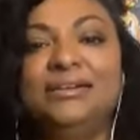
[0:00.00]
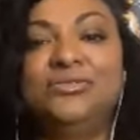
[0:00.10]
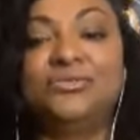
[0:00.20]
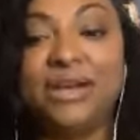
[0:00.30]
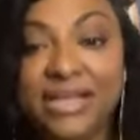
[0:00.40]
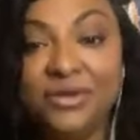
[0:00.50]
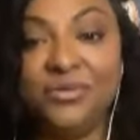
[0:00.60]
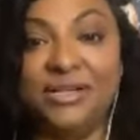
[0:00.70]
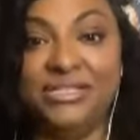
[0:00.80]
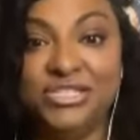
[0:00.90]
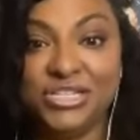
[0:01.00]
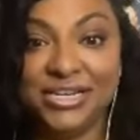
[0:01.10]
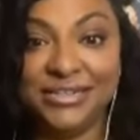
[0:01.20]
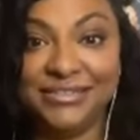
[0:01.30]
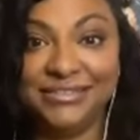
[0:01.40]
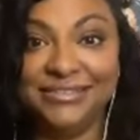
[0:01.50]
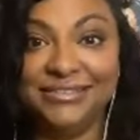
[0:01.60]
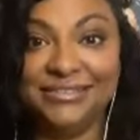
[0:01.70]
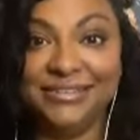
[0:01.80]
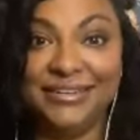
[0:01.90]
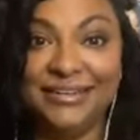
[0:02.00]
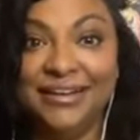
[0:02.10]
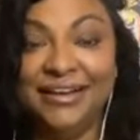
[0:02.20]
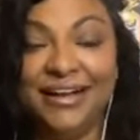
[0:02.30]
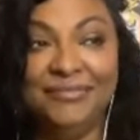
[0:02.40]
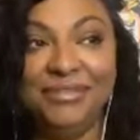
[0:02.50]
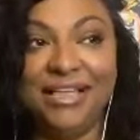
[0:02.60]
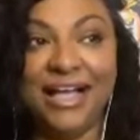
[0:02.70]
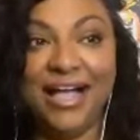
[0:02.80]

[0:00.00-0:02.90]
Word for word: great question I'm like,